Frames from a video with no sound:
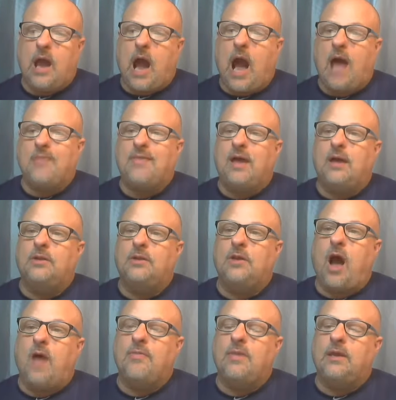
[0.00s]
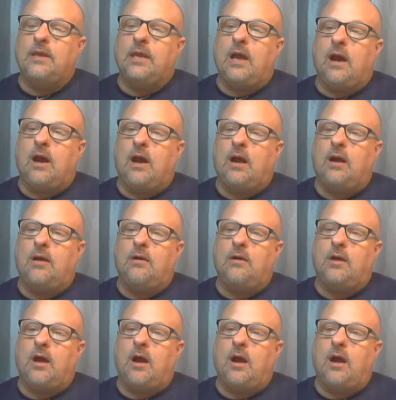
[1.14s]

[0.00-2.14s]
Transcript: On the on the uh,